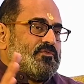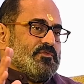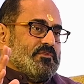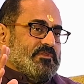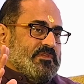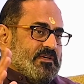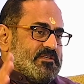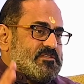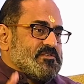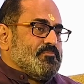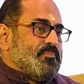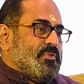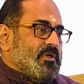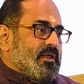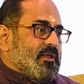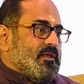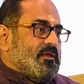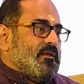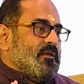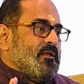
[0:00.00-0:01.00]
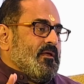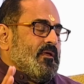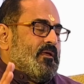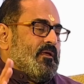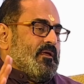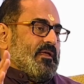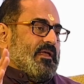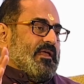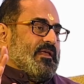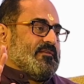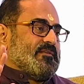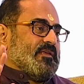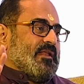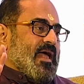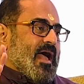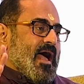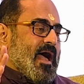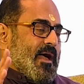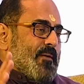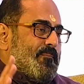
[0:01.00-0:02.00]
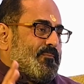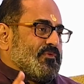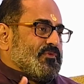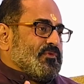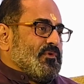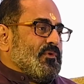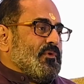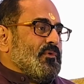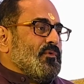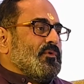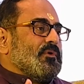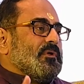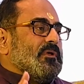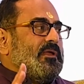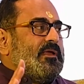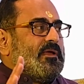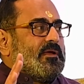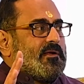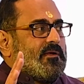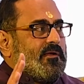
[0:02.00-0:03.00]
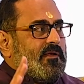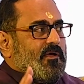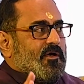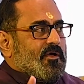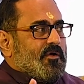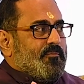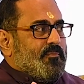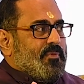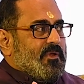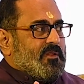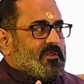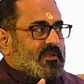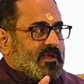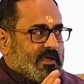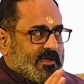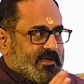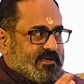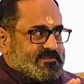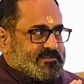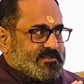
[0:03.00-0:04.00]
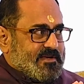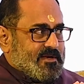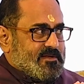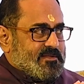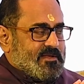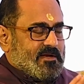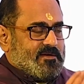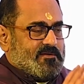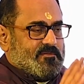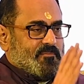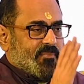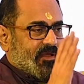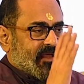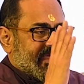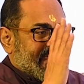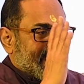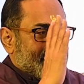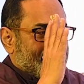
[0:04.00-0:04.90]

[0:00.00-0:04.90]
This bill is an absolutely clear bill, like I said, that A,